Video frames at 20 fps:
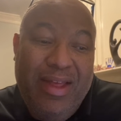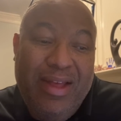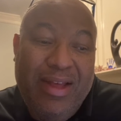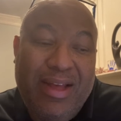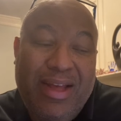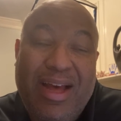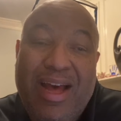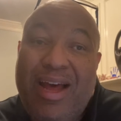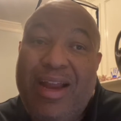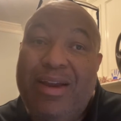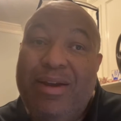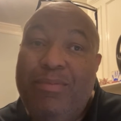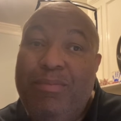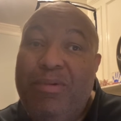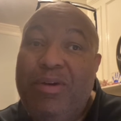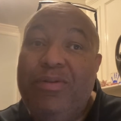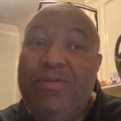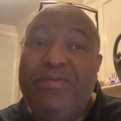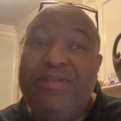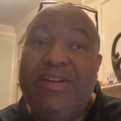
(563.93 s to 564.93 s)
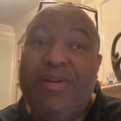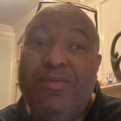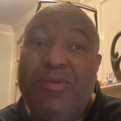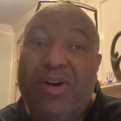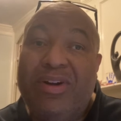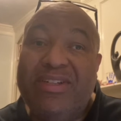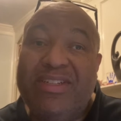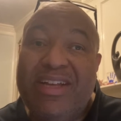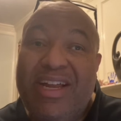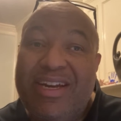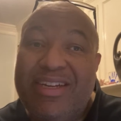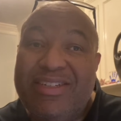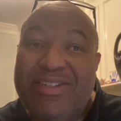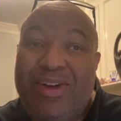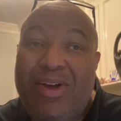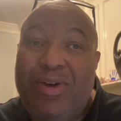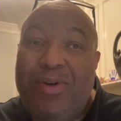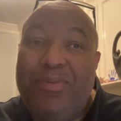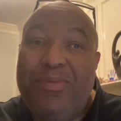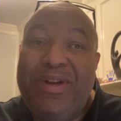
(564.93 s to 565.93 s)
God moves and works on us
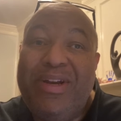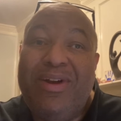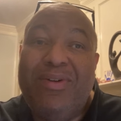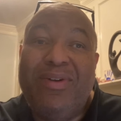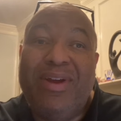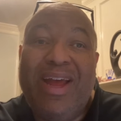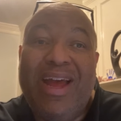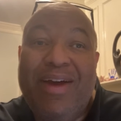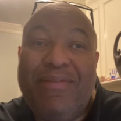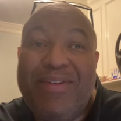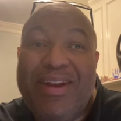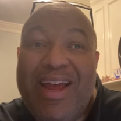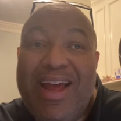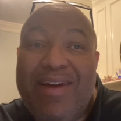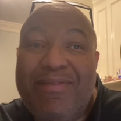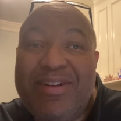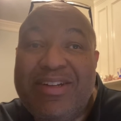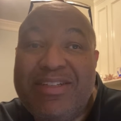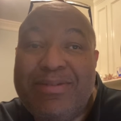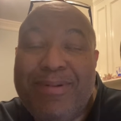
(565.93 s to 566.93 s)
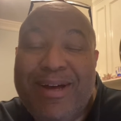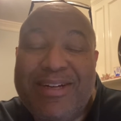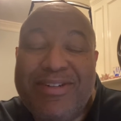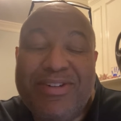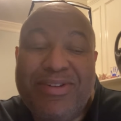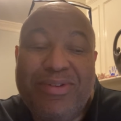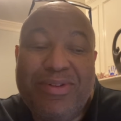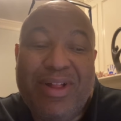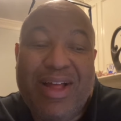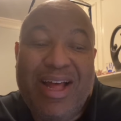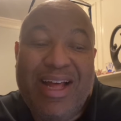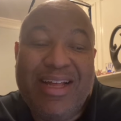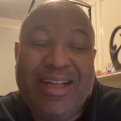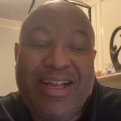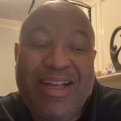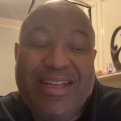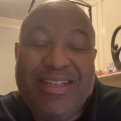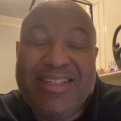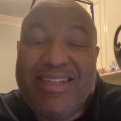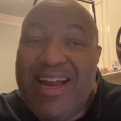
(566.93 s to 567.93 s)
all. We don't have to have a special
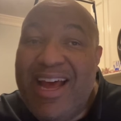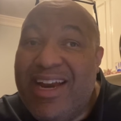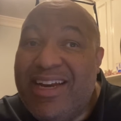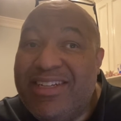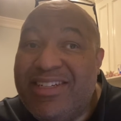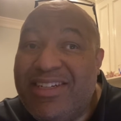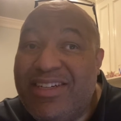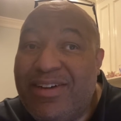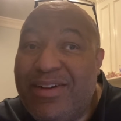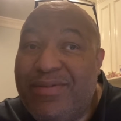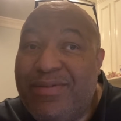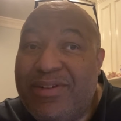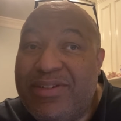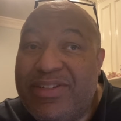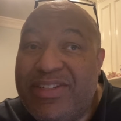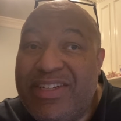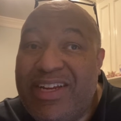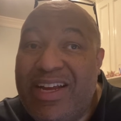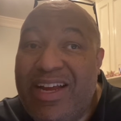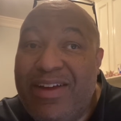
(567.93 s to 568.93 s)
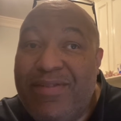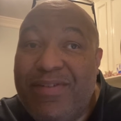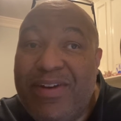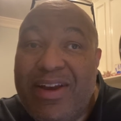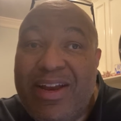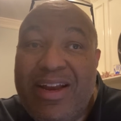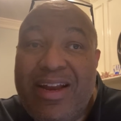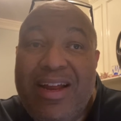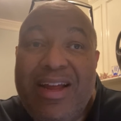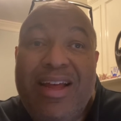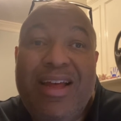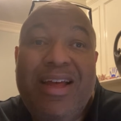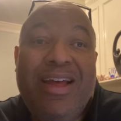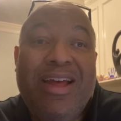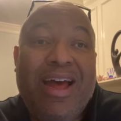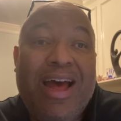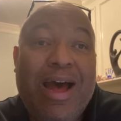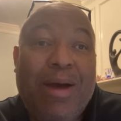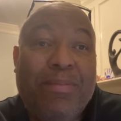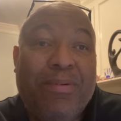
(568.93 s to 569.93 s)
status to receive and
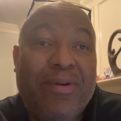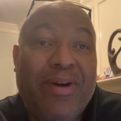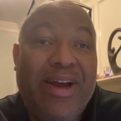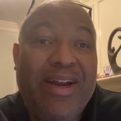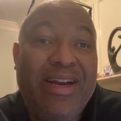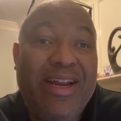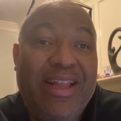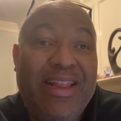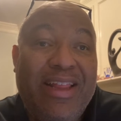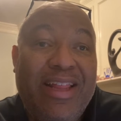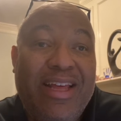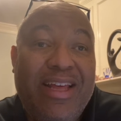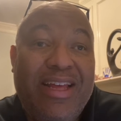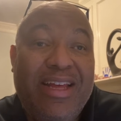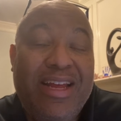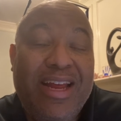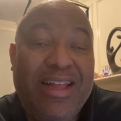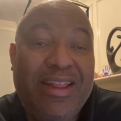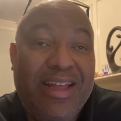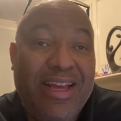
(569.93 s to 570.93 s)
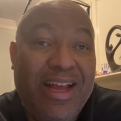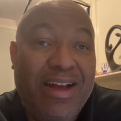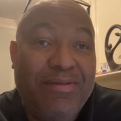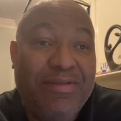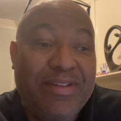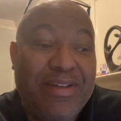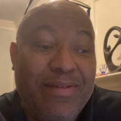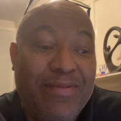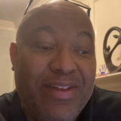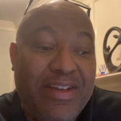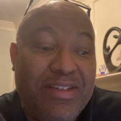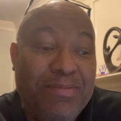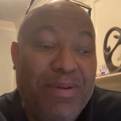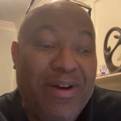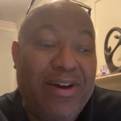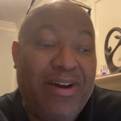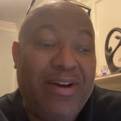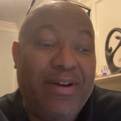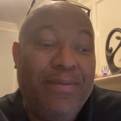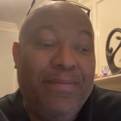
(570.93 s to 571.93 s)
operate in the gifts of the
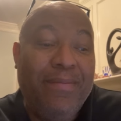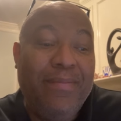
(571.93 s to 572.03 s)
Spirit.